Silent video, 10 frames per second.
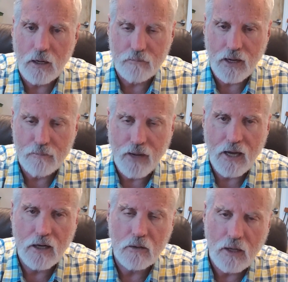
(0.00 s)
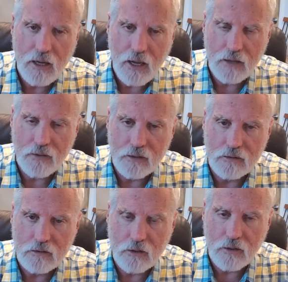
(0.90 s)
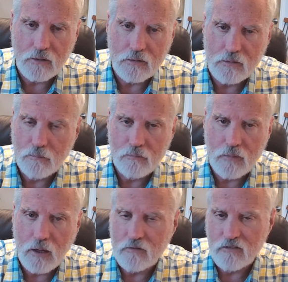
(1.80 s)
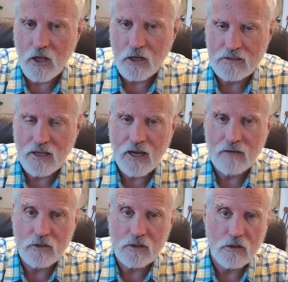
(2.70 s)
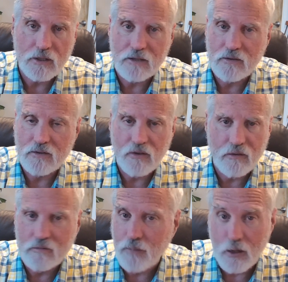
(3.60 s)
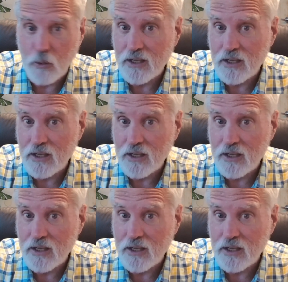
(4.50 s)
my bio, and then to the vlogs that I have, you can look at my weekly